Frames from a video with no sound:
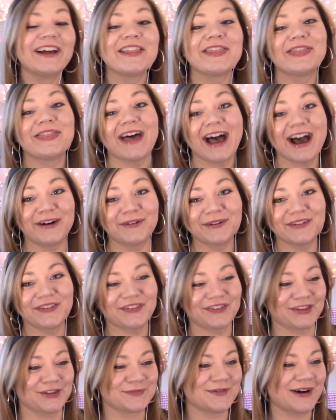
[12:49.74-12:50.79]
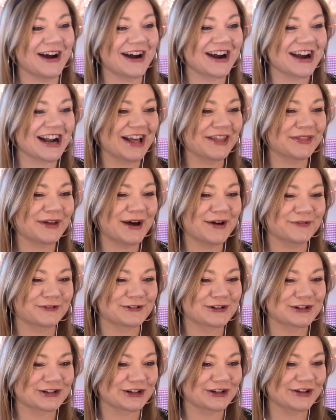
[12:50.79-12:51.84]
That was smart. I thought
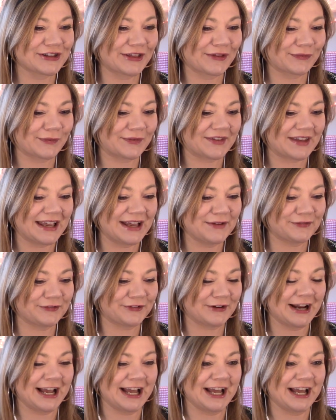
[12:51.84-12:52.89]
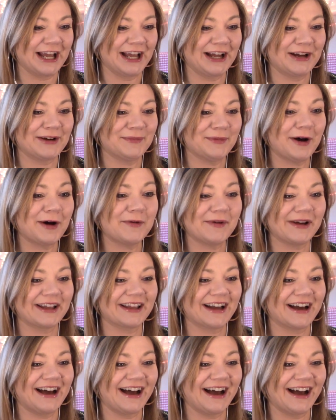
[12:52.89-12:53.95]
for sure this was it for him. Oh my
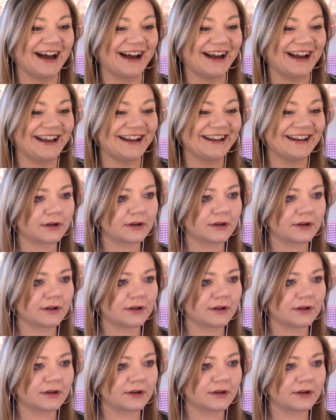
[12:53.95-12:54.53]
God.